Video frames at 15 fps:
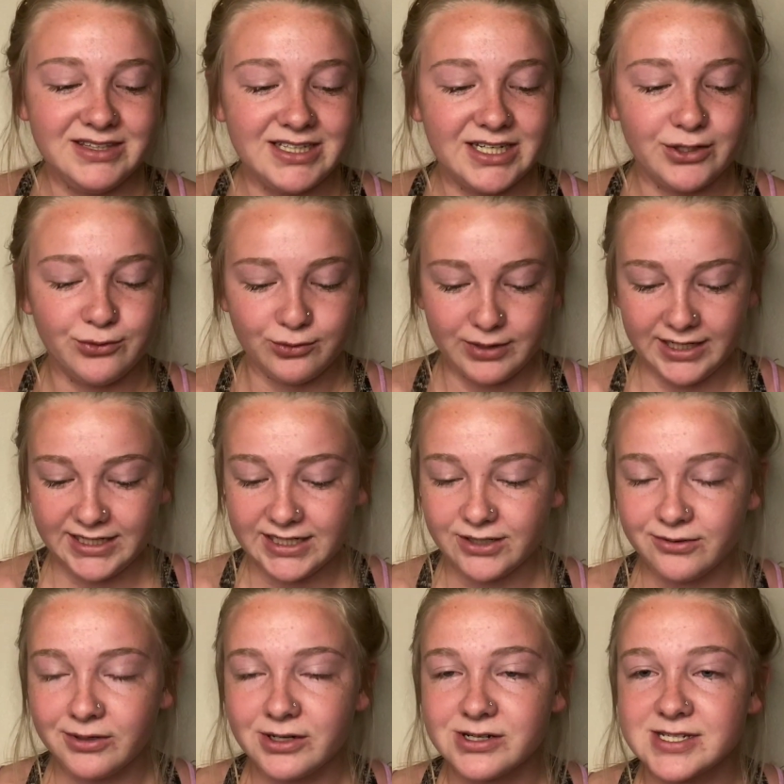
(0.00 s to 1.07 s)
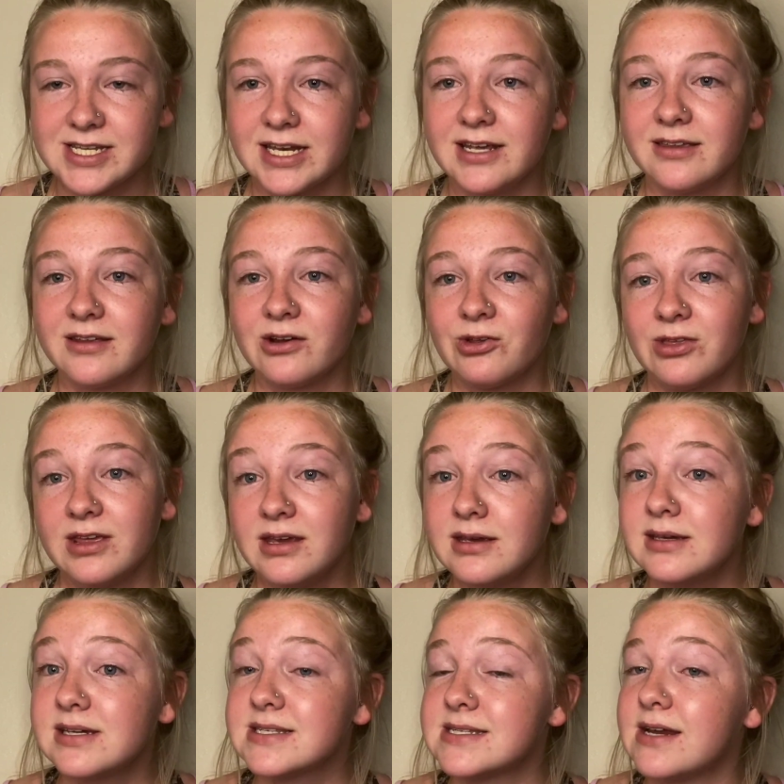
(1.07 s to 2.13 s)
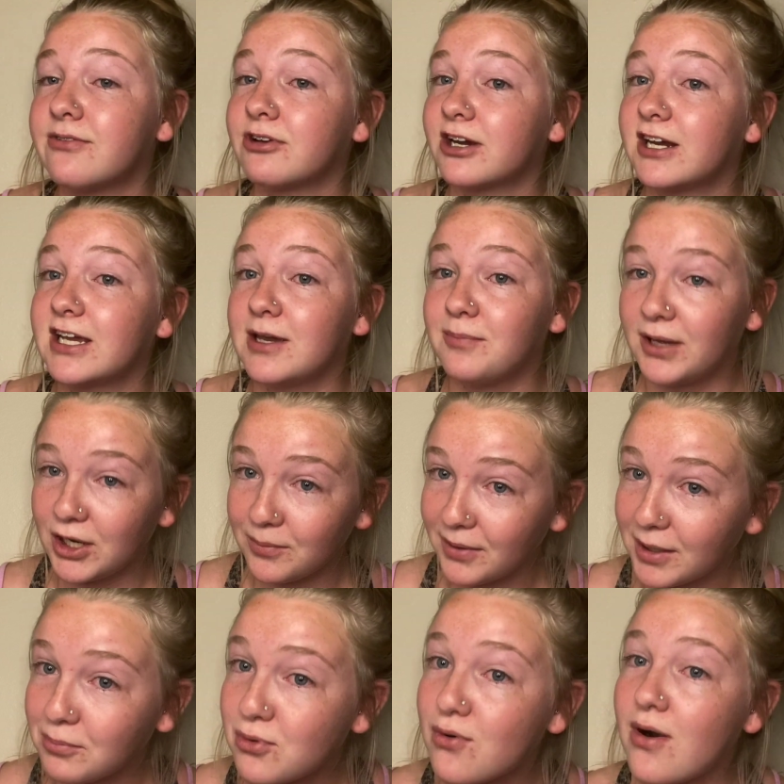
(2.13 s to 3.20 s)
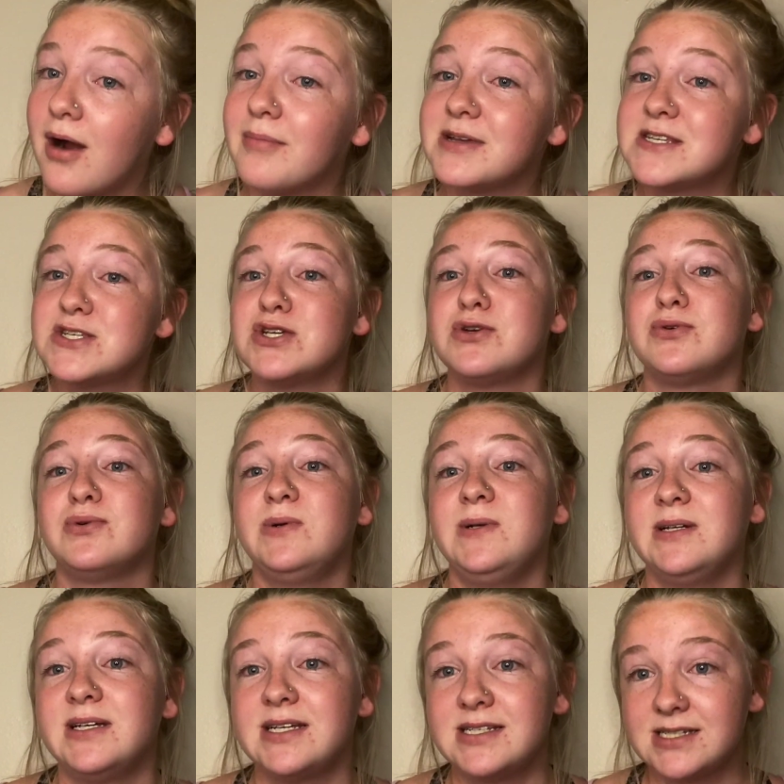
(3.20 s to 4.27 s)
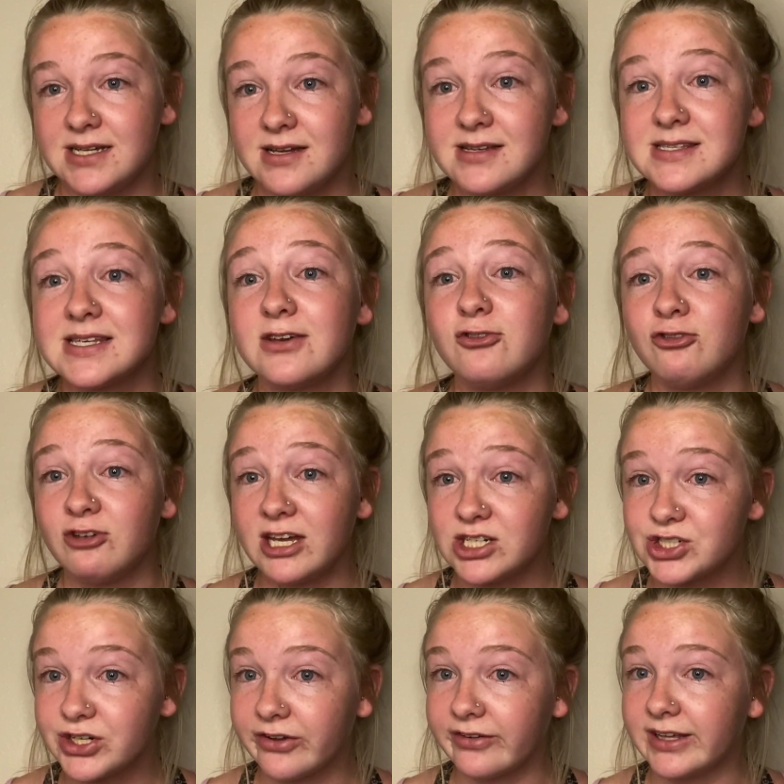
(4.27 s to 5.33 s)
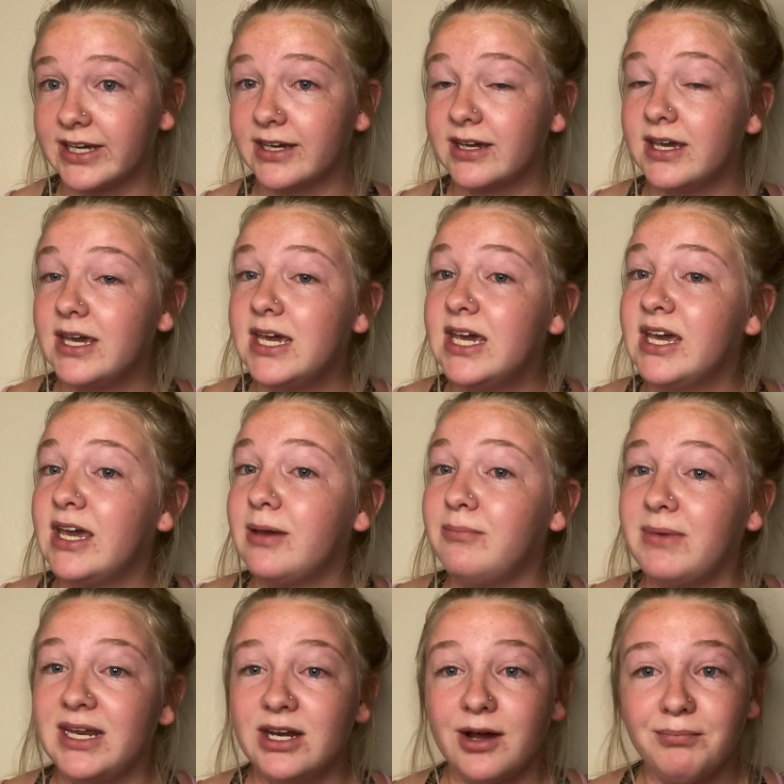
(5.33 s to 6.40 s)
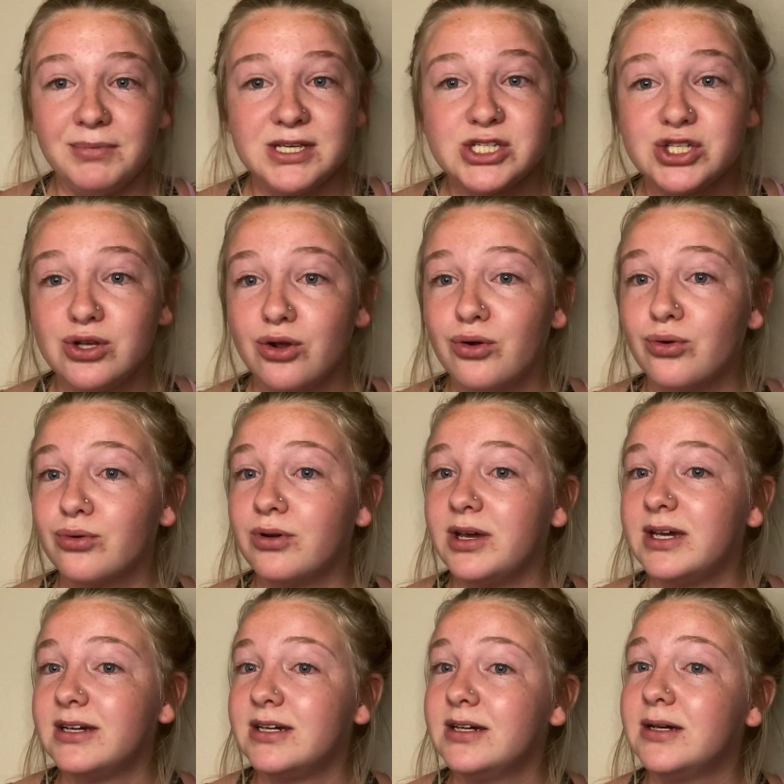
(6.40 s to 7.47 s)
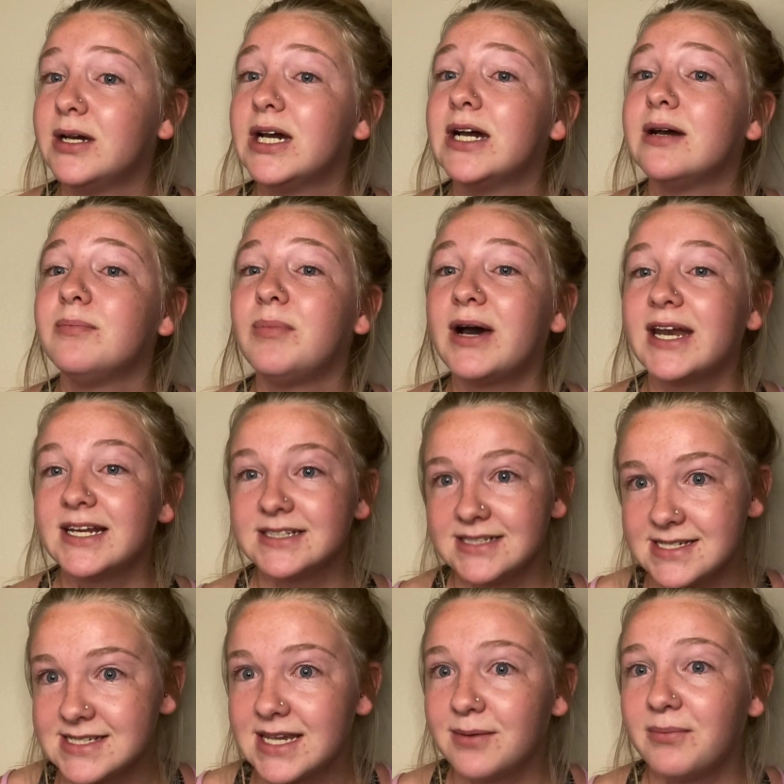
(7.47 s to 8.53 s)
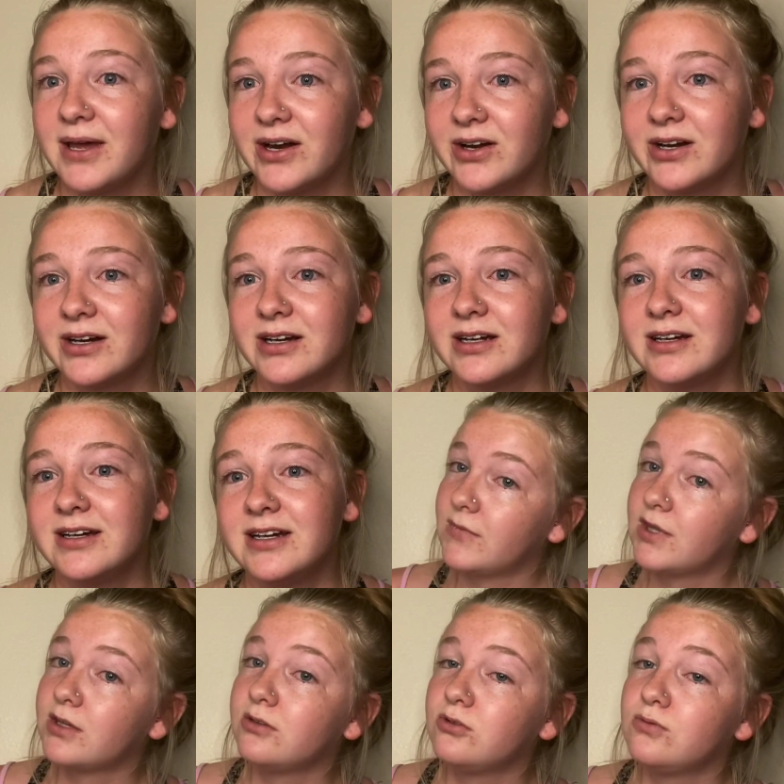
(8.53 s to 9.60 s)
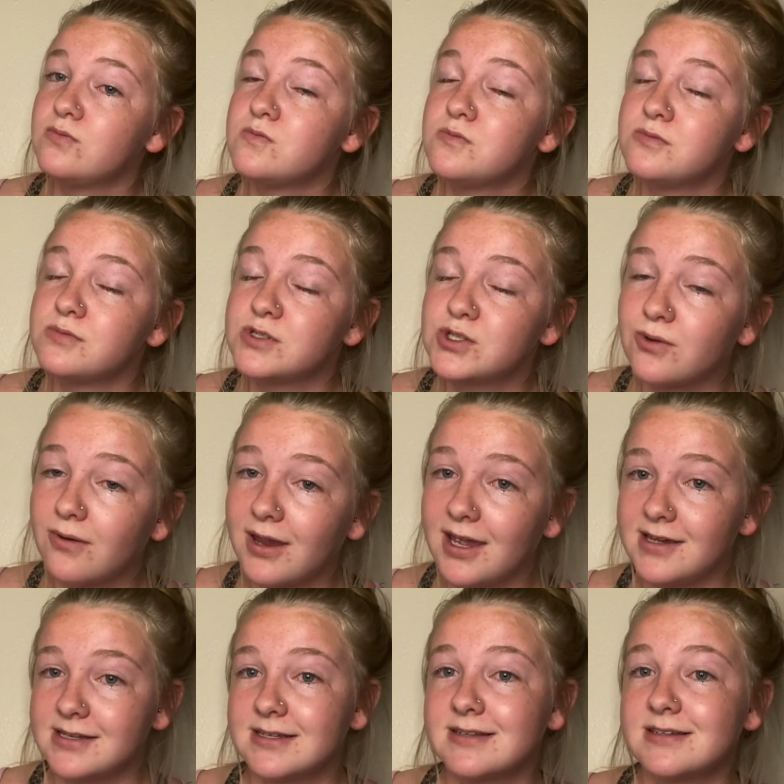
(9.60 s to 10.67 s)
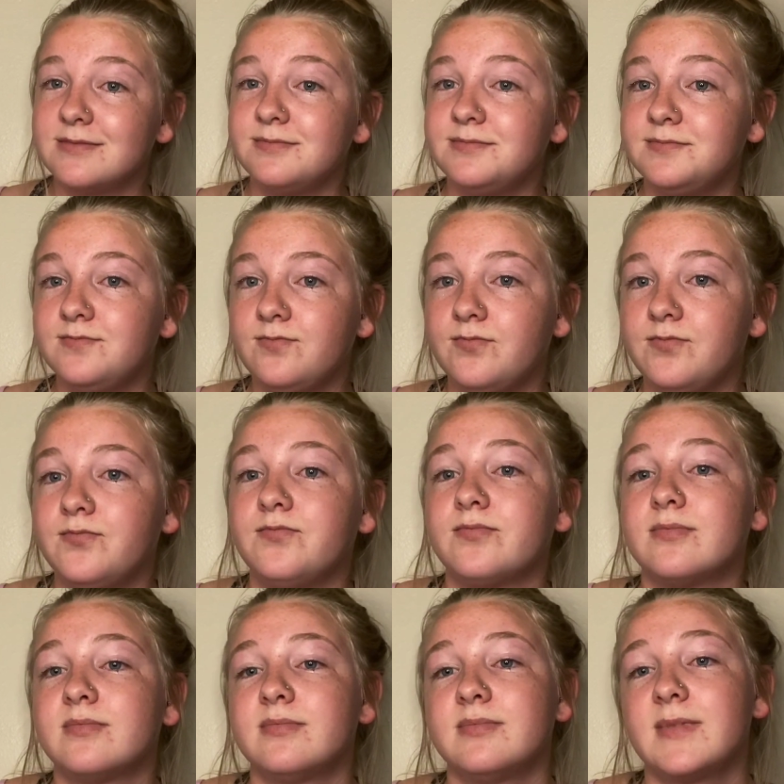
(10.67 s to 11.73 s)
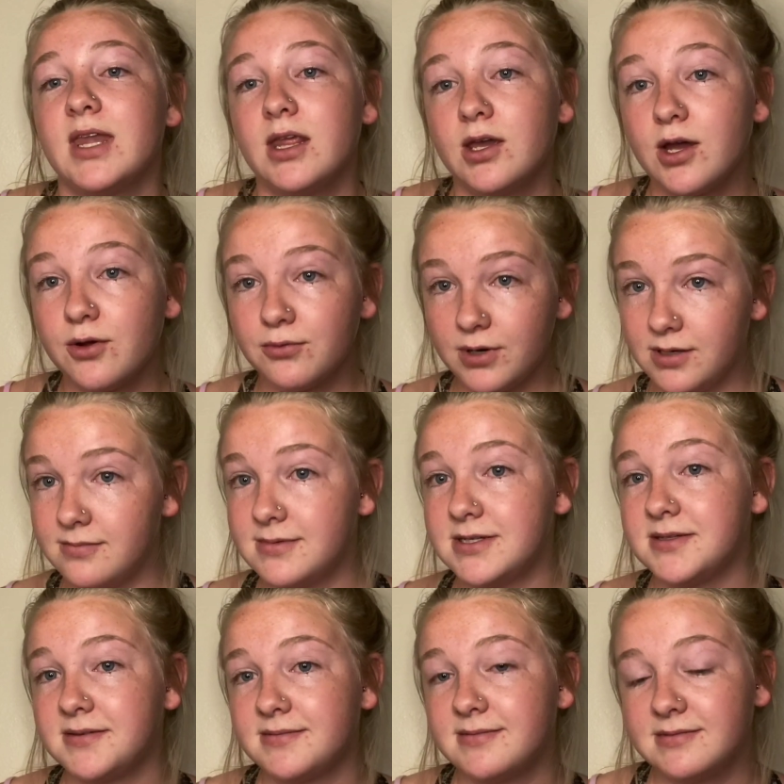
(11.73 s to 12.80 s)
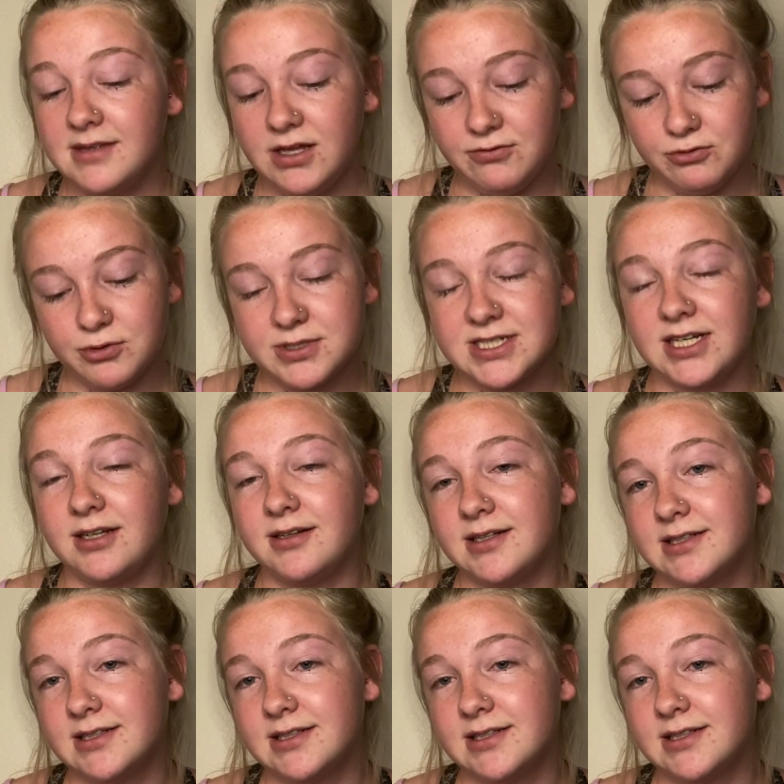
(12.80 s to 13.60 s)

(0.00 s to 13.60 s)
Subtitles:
And right now you're sitting there thinking it's never going to get better, but I promise you it does eventually. It may not be soon, but it does get better. So yes, I got raped at 14.